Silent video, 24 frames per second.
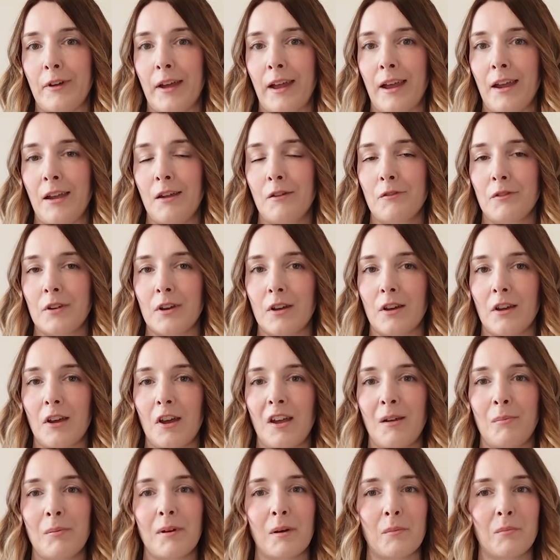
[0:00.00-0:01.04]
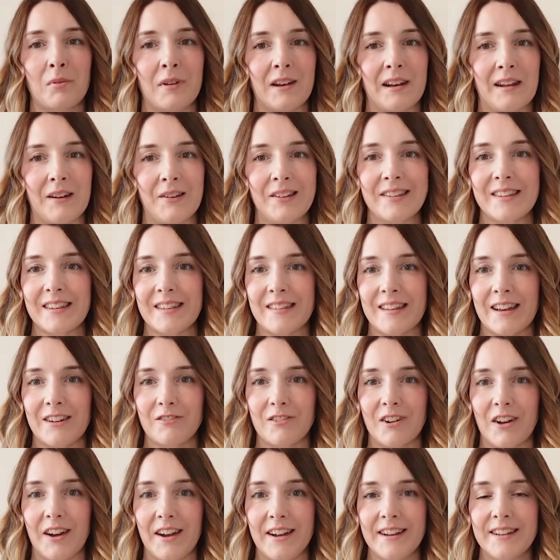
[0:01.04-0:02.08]
Fave, and I hope I'm pronouncing that
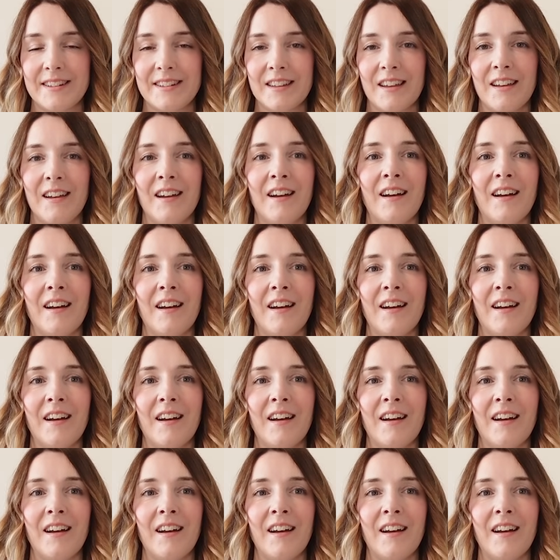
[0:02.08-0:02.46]
right.